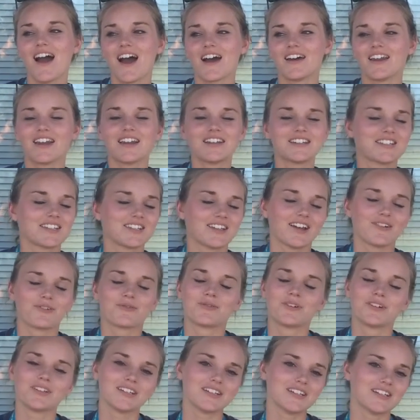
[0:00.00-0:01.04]
And I, I
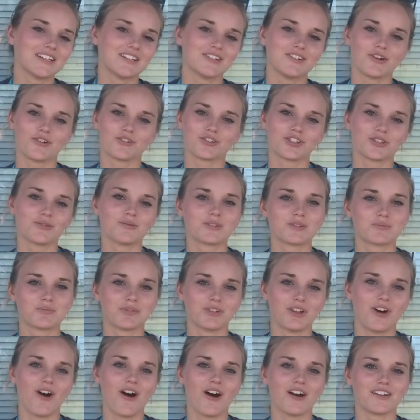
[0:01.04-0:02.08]
really didn't know she was
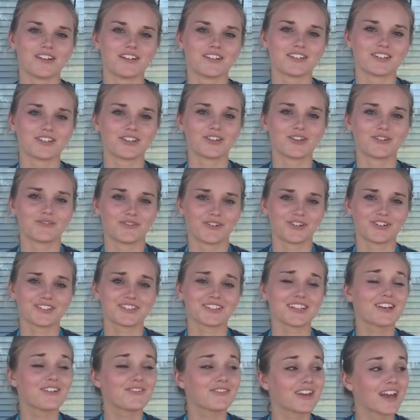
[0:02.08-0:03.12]
blonde until the
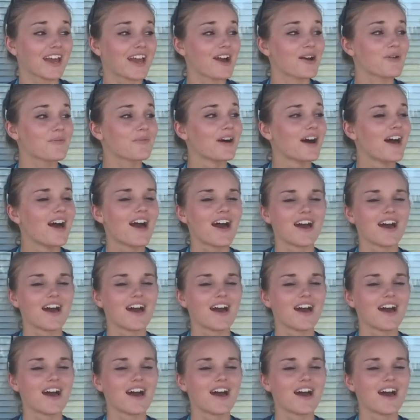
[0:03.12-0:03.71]
first day of camp.